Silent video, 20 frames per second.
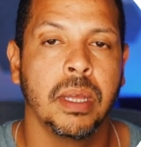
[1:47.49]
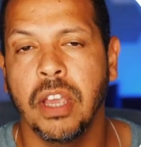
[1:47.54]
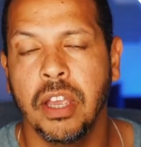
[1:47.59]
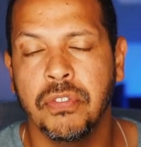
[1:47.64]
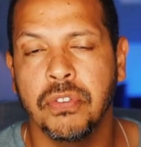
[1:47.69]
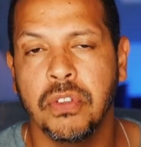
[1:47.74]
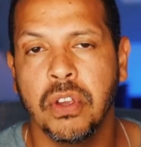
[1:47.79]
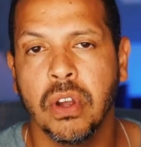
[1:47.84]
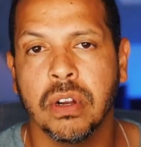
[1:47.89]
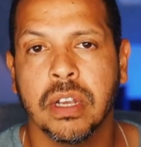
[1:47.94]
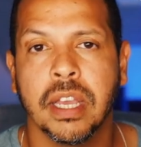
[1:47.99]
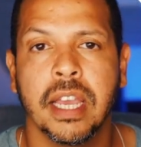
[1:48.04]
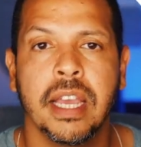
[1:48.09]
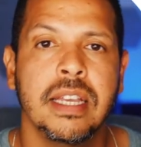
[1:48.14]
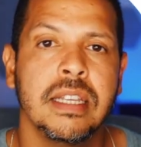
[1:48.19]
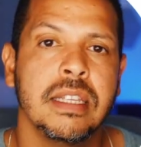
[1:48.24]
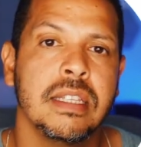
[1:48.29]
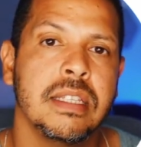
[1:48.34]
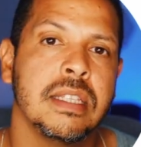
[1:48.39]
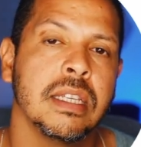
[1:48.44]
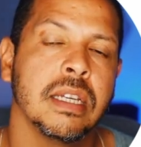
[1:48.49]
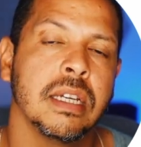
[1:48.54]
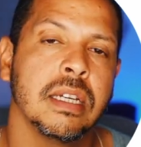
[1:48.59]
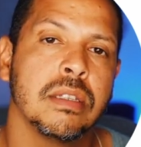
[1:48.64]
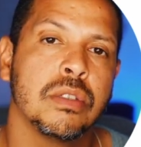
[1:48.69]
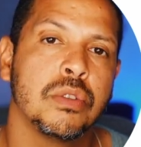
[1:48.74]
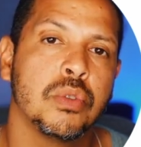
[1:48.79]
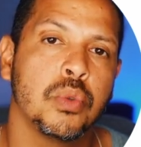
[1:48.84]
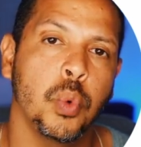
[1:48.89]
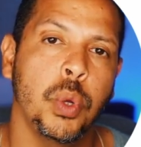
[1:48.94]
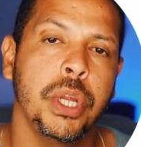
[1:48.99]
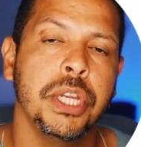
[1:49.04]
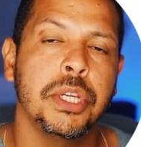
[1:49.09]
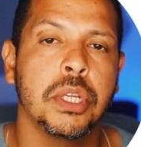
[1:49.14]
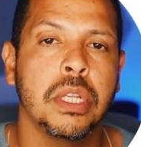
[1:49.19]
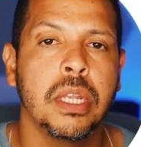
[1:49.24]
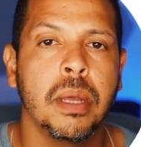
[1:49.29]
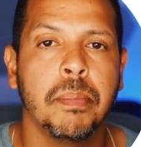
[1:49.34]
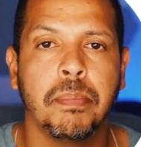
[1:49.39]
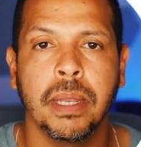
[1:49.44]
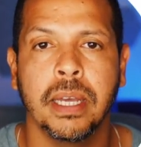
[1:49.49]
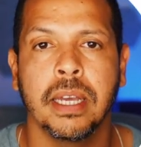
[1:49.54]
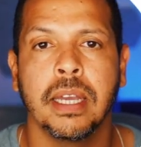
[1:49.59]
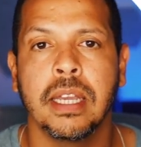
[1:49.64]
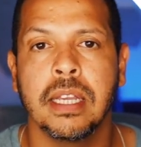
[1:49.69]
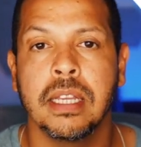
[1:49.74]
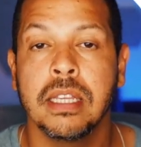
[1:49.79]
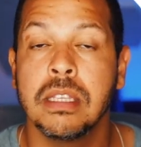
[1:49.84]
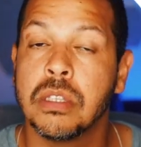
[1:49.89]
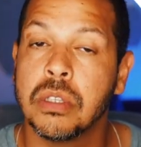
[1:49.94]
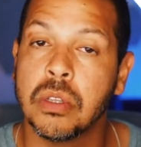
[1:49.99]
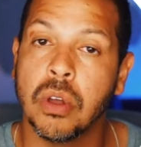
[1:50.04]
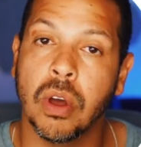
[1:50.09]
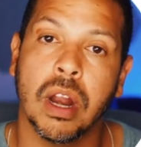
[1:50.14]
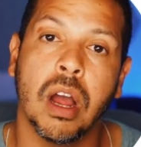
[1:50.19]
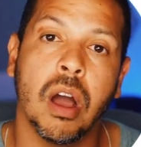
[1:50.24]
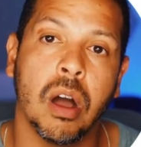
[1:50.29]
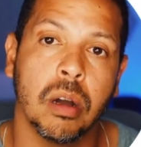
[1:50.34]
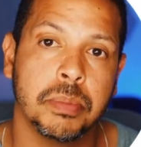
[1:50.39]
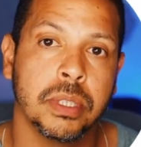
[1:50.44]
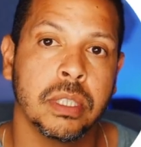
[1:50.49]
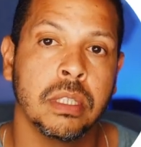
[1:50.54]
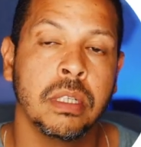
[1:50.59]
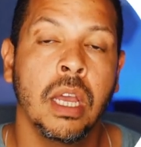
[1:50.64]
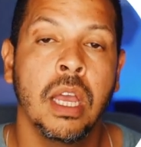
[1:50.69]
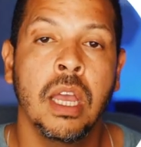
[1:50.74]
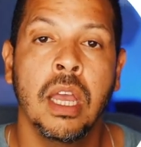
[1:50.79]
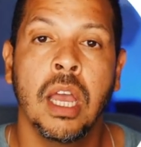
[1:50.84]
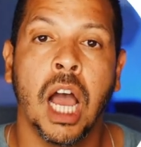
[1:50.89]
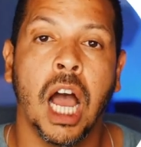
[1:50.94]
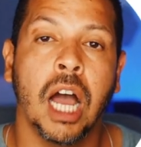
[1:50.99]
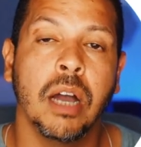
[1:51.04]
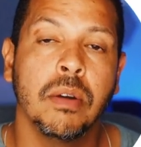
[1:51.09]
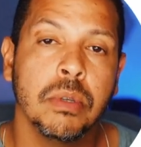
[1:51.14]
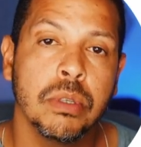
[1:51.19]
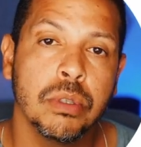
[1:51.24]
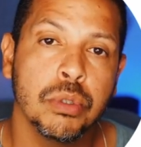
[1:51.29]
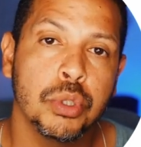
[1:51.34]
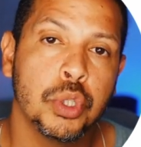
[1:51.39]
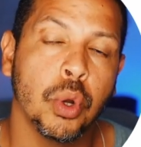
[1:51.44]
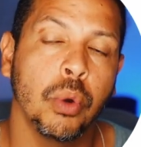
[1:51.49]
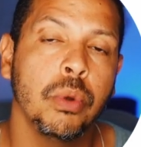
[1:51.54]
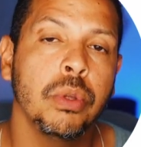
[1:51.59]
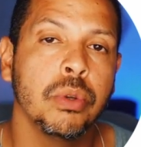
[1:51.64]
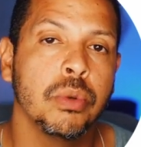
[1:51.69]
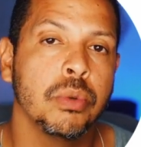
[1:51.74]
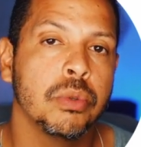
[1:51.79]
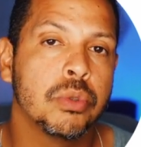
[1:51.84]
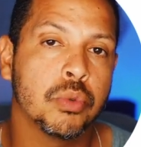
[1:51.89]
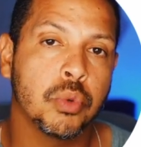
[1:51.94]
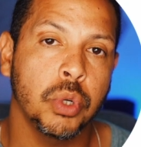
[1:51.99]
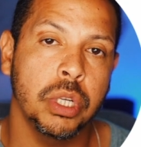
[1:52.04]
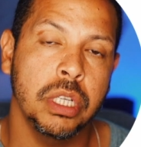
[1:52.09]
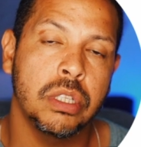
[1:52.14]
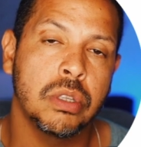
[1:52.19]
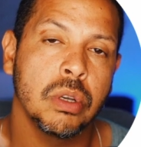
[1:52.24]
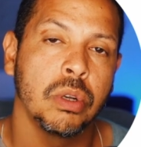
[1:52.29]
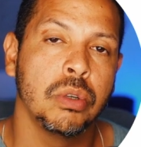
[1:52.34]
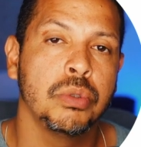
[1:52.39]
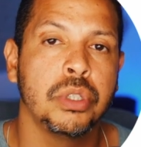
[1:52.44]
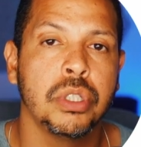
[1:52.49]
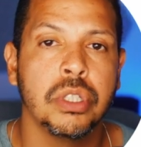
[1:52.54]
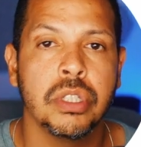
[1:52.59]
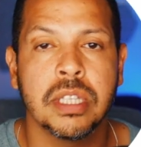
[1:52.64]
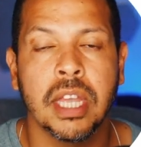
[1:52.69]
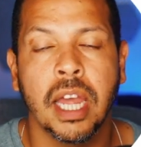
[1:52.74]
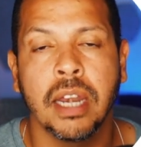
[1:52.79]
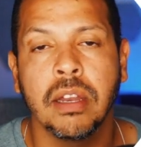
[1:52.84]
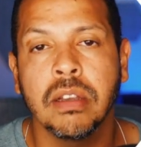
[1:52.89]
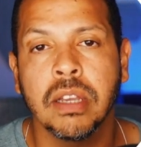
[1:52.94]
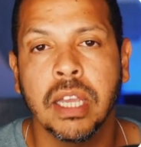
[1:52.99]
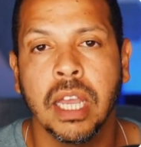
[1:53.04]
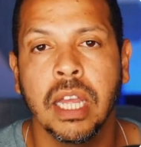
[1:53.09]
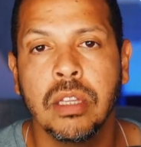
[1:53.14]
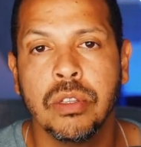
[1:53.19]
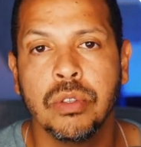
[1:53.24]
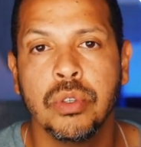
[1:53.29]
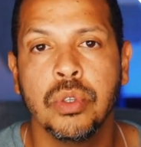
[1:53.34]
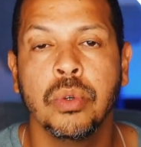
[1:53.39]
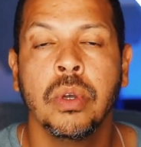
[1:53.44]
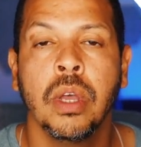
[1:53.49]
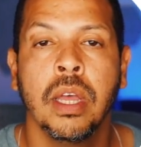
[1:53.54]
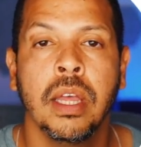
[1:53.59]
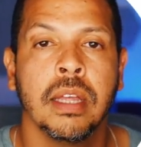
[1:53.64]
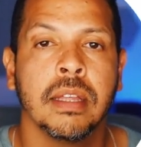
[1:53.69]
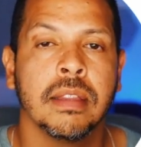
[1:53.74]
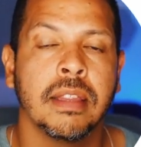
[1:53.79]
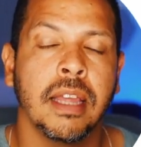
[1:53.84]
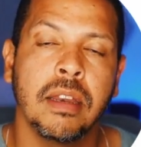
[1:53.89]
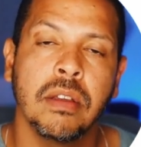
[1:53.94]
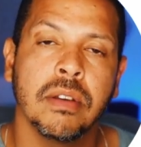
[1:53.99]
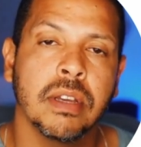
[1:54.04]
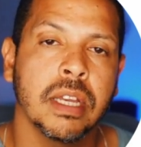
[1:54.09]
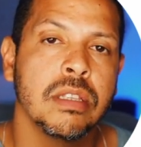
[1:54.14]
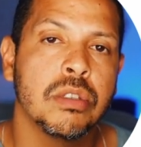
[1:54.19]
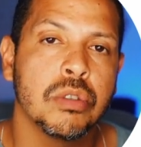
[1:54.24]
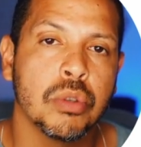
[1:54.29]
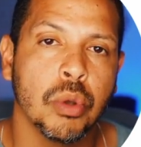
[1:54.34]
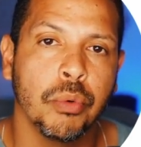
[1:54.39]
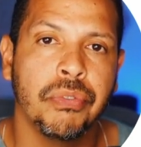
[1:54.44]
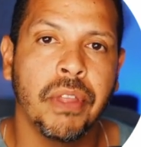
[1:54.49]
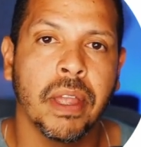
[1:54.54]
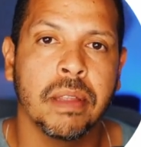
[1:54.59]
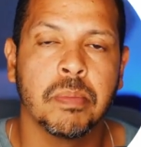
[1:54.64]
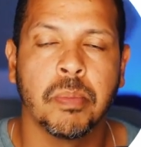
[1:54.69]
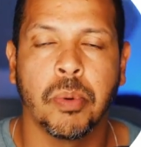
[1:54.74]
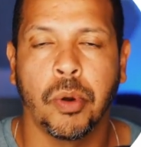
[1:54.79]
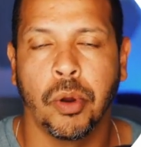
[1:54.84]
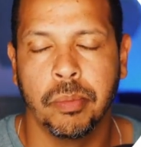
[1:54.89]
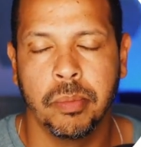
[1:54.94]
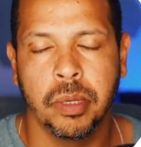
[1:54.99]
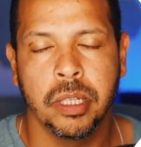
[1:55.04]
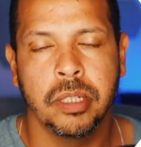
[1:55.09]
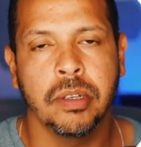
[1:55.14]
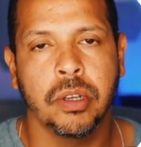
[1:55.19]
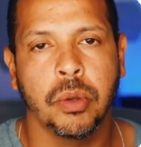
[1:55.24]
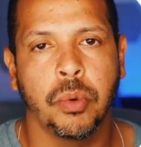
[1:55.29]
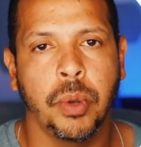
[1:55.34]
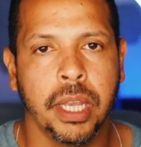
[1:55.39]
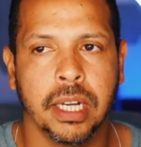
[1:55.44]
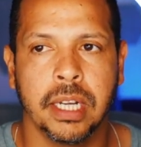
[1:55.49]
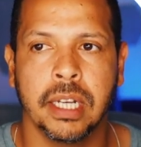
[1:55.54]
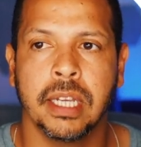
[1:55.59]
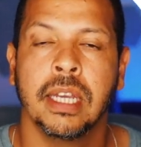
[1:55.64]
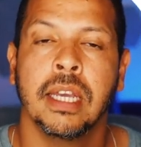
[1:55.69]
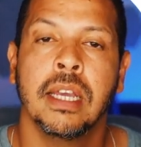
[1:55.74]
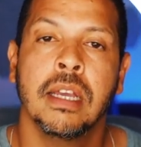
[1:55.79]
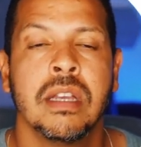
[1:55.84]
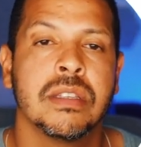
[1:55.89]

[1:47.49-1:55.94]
If your case switch the plugin is not an option, I will show you 3 solutions that you can do that you can solve that problem quickly.